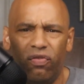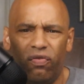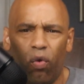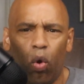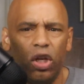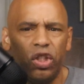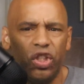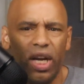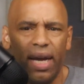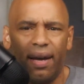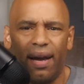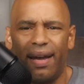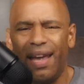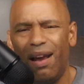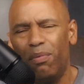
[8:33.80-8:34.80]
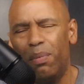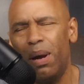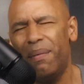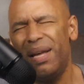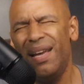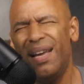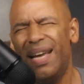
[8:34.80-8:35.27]
Vorchek. I can't
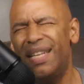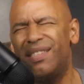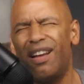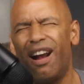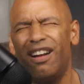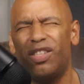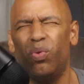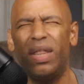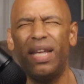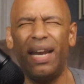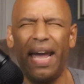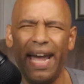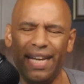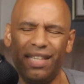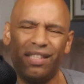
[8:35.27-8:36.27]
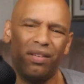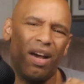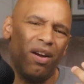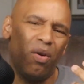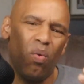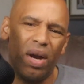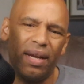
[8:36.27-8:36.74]
remember. It starts with an H, so
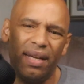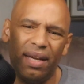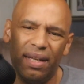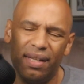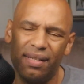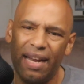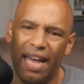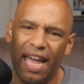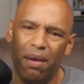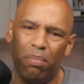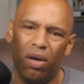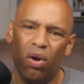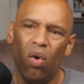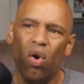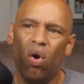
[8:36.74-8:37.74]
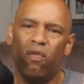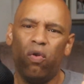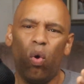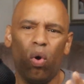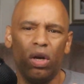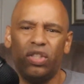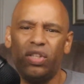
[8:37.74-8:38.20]
I don't want to kill his name, but
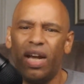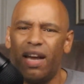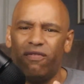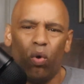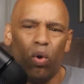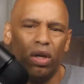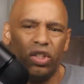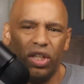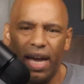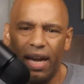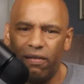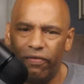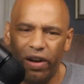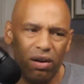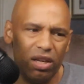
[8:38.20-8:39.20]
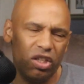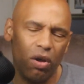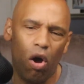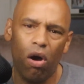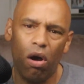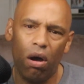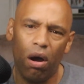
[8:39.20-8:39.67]
Vorchek, very
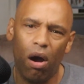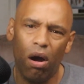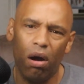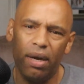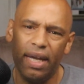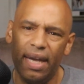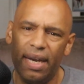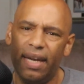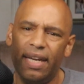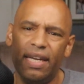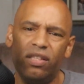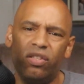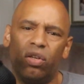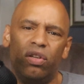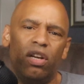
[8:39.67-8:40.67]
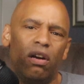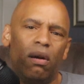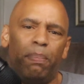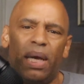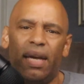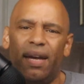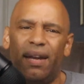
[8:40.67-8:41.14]
hard hitting Eastern
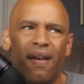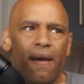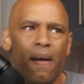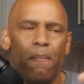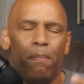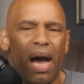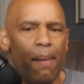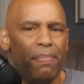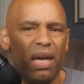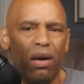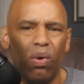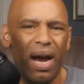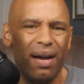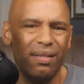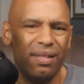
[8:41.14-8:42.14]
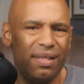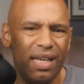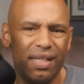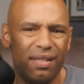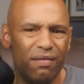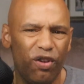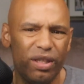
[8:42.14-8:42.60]
European, might be around
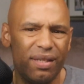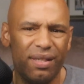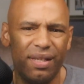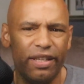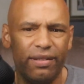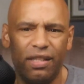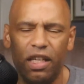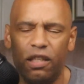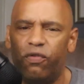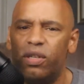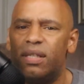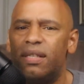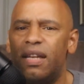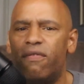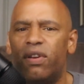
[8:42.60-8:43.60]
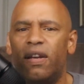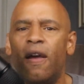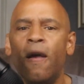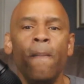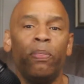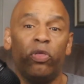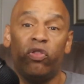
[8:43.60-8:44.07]
6'6",
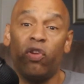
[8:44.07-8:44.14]
6'7".